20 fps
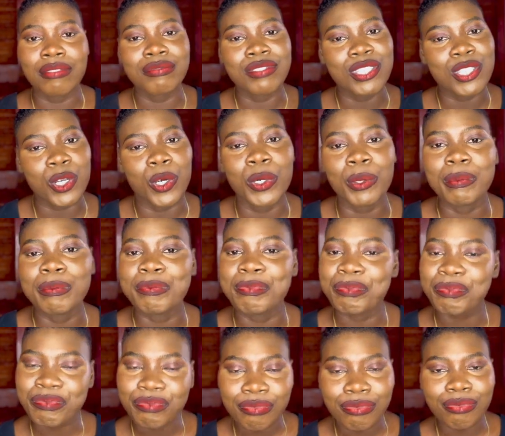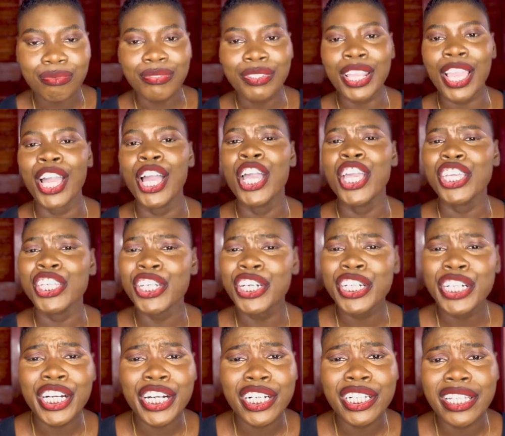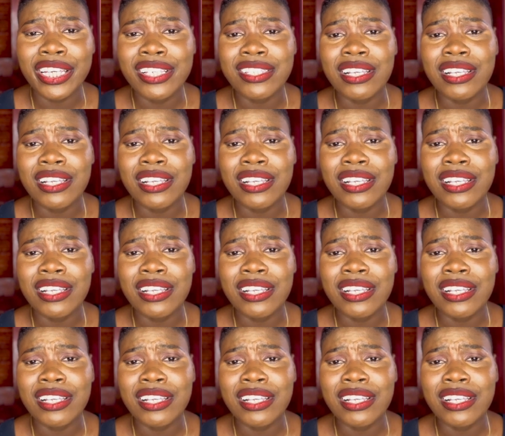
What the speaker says: So your girl is